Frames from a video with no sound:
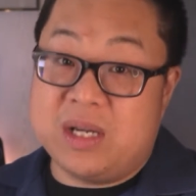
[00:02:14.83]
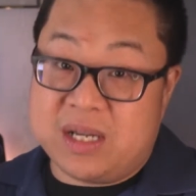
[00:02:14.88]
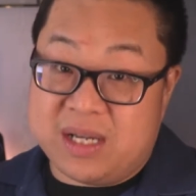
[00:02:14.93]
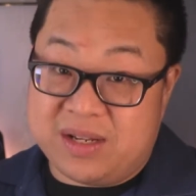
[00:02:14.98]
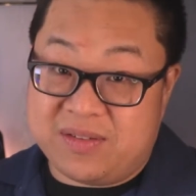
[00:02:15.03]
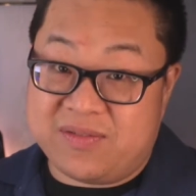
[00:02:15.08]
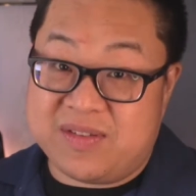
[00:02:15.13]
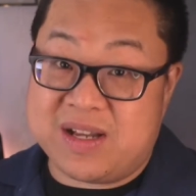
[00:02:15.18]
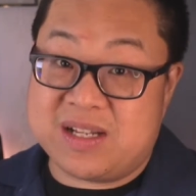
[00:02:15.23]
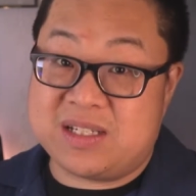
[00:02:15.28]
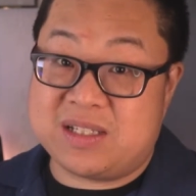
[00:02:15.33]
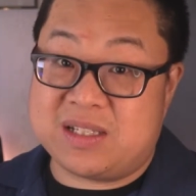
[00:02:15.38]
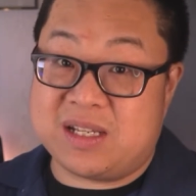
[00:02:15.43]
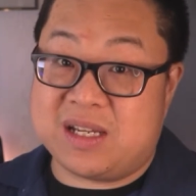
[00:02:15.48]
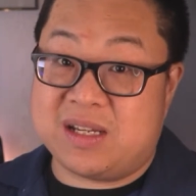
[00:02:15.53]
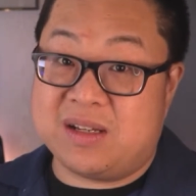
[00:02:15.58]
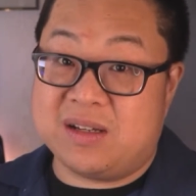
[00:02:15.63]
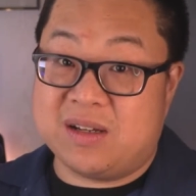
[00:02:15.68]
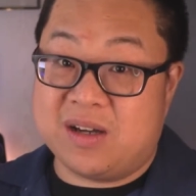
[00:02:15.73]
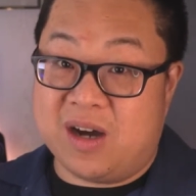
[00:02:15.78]

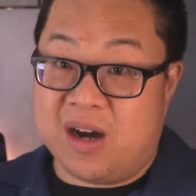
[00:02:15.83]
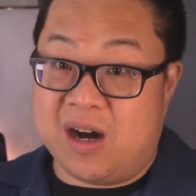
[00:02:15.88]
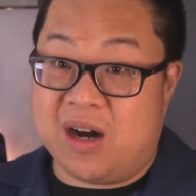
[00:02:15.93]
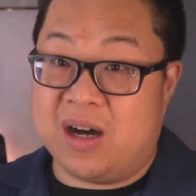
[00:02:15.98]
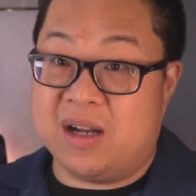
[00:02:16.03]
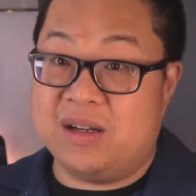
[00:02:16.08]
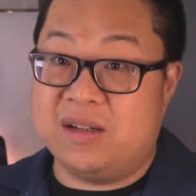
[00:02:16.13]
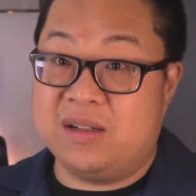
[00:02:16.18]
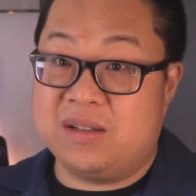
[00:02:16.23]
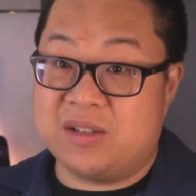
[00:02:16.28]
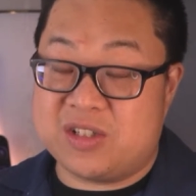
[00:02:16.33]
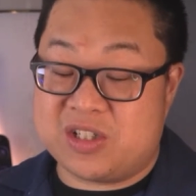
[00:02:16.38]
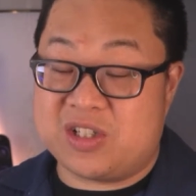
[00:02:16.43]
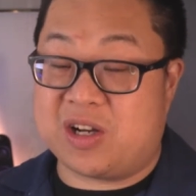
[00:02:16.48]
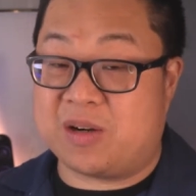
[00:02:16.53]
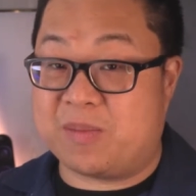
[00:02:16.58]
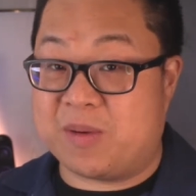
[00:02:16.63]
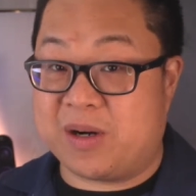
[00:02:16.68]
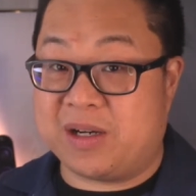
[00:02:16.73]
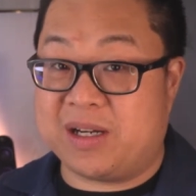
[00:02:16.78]
investing on the
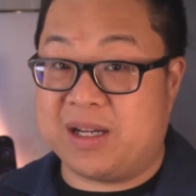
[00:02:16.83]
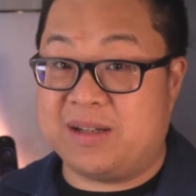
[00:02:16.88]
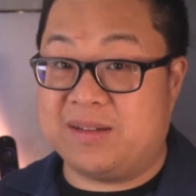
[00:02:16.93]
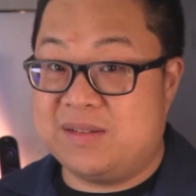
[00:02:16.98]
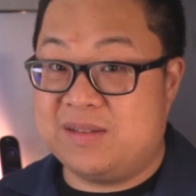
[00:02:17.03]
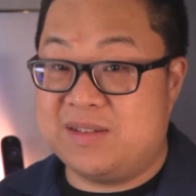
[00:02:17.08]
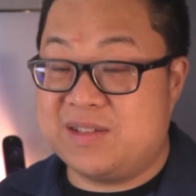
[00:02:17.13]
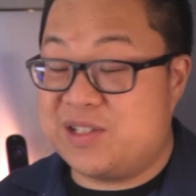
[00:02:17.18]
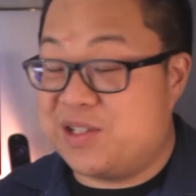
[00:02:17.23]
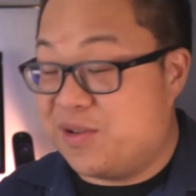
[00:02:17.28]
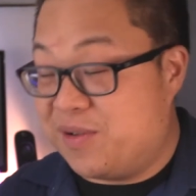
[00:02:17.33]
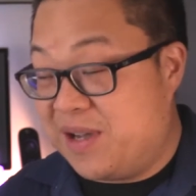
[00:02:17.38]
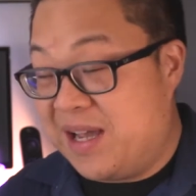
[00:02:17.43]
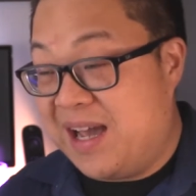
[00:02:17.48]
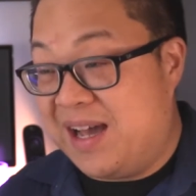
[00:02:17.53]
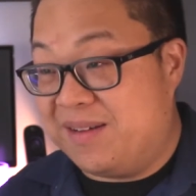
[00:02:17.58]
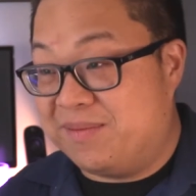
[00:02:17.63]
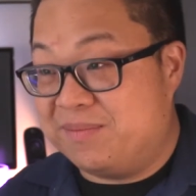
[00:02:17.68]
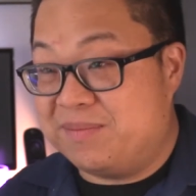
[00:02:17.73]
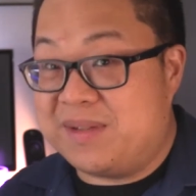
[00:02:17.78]
stock market. So
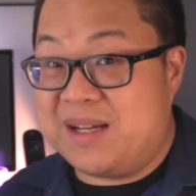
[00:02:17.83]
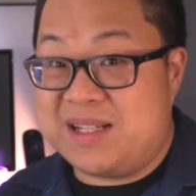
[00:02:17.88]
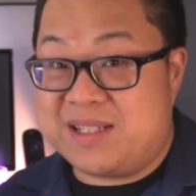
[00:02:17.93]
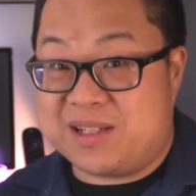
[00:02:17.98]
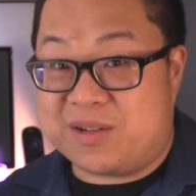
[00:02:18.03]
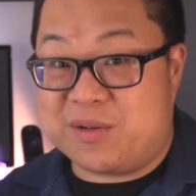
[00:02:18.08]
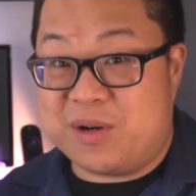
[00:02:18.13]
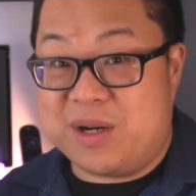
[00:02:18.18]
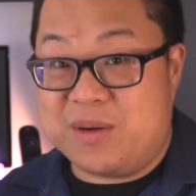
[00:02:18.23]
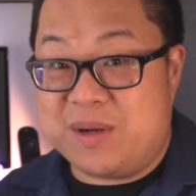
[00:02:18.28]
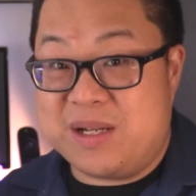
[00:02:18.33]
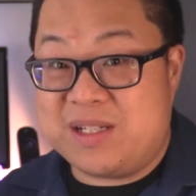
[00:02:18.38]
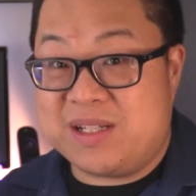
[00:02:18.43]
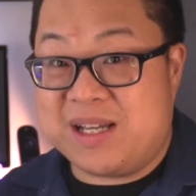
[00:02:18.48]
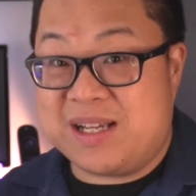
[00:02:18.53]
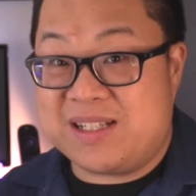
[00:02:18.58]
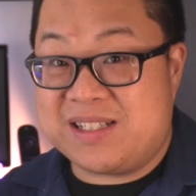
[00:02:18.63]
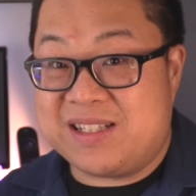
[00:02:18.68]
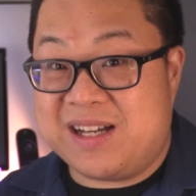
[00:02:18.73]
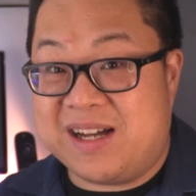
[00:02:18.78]
yeah, it's a great way to
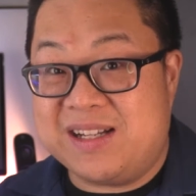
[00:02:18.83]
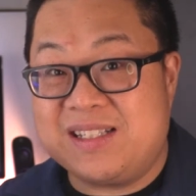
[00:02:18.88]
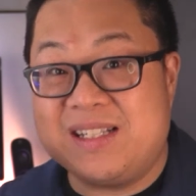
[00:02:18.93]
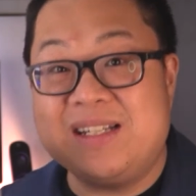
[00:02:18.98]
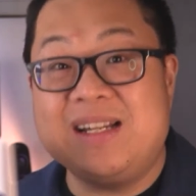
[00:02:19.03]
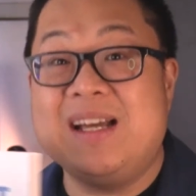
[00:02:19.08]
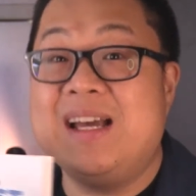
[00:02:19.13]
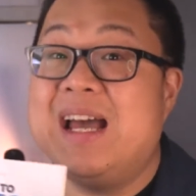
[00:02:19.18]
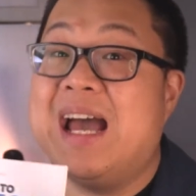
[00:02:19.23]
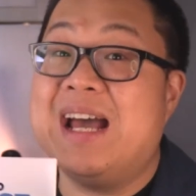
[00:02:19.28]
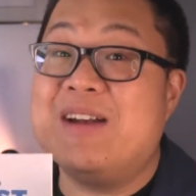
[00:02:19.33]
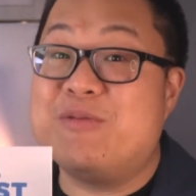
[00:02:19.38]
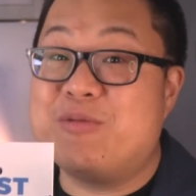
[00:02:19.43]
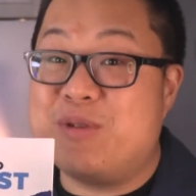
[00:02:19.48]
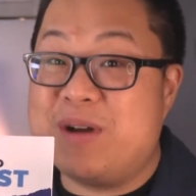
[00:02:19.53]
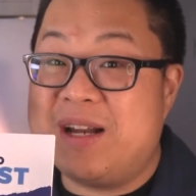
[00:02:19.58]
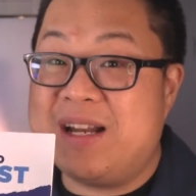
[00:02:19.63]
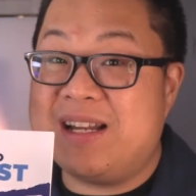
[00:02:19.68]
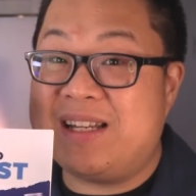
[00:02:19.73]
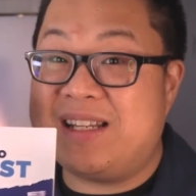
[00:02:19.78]
get started, and
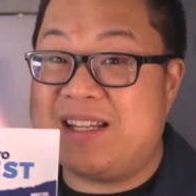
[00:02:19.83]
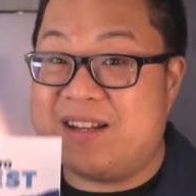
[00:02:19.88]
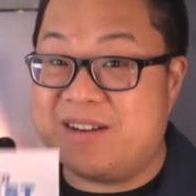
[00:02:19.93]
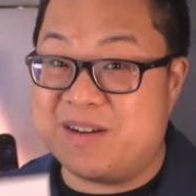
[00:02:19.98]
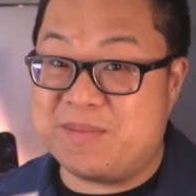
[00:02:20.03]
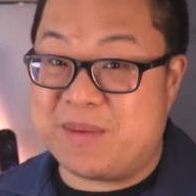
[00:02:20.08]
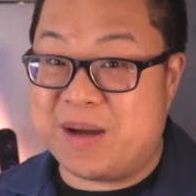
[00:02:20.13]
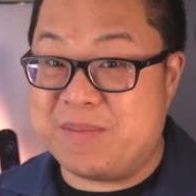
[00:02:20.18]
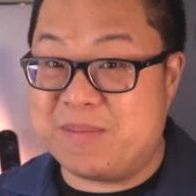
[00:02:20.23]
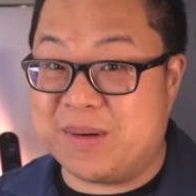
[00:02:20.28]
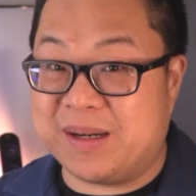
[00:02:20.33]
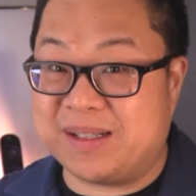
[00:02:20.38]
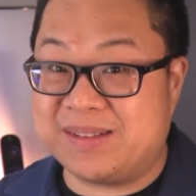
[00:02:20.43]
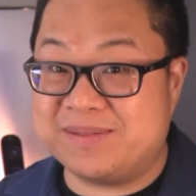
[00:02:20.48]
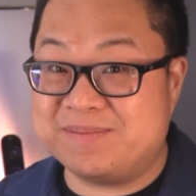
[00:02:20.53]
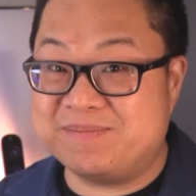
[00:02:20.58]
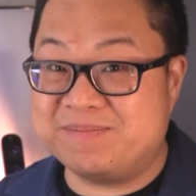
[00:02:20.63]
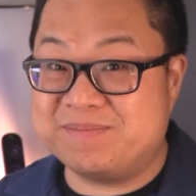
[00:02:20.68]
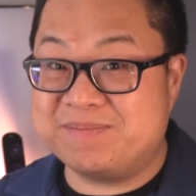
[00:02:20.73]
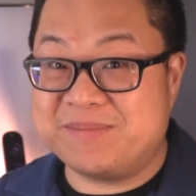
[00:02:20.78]
read it here in my book.
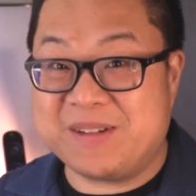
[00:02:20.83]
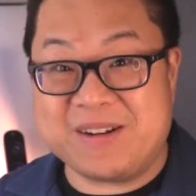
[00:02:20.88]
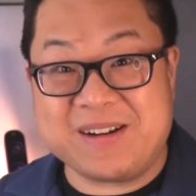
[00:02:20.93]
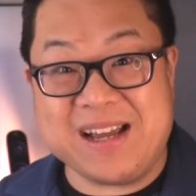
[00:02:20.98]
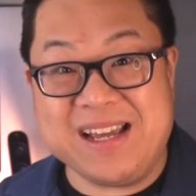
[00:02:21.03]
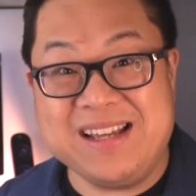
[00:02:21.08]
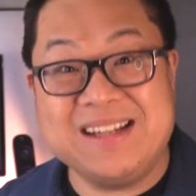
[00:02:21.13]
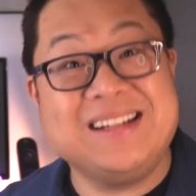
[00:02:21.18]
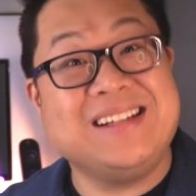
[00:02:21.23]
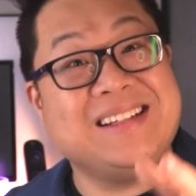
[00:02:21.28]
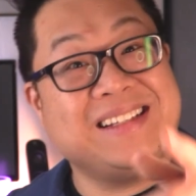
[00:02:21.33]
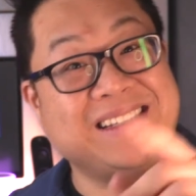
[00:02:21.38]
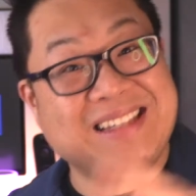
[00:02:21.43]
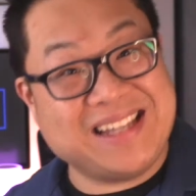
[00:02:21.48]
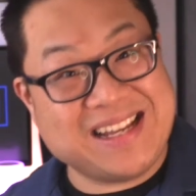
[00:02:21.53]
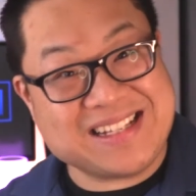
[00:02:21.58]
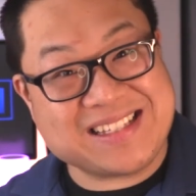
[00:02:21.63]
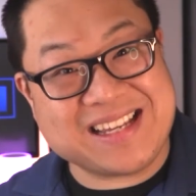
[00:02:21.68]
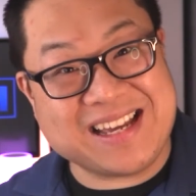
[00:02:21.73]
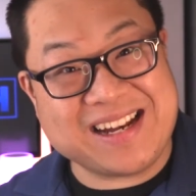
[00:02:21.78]
Okay,
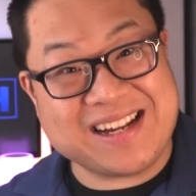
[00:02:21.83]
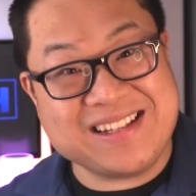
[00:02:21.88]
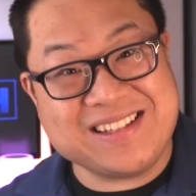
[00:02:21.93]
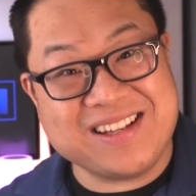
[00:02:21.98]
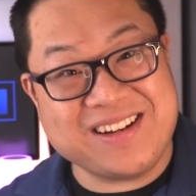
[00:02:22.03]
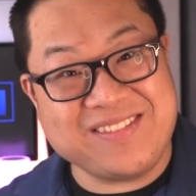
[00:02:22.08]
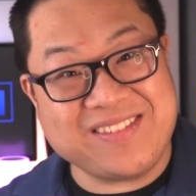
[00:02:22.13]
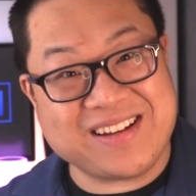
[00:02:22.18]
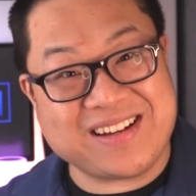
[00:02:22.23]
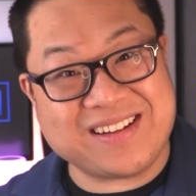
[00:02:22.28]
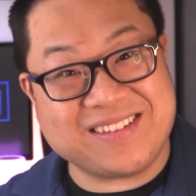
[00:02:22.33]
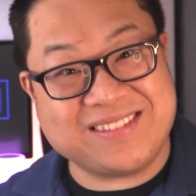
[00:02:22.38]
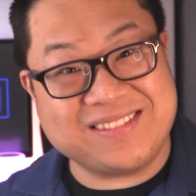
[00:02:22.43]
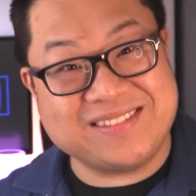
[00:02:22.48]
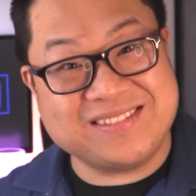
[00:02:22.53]
let's get into the video.